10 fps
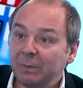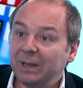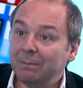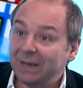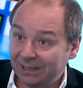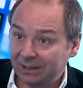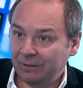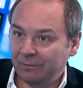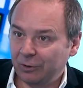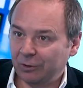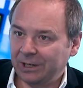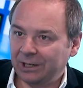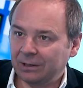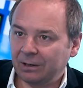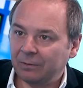would be the best thing for your
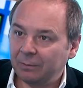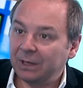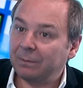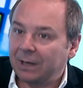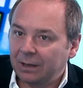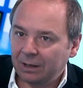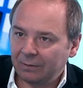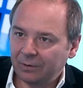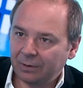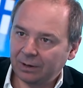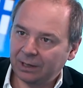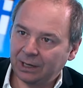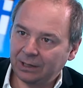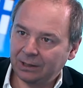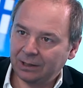country, would be the best thing for
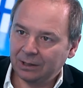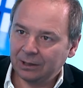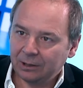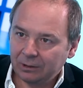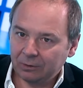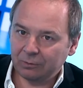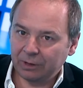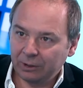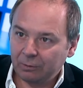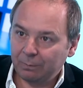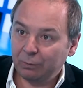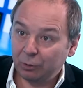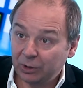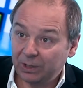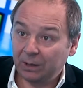society, you're trying to
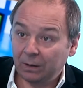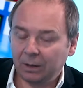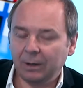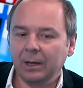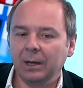push this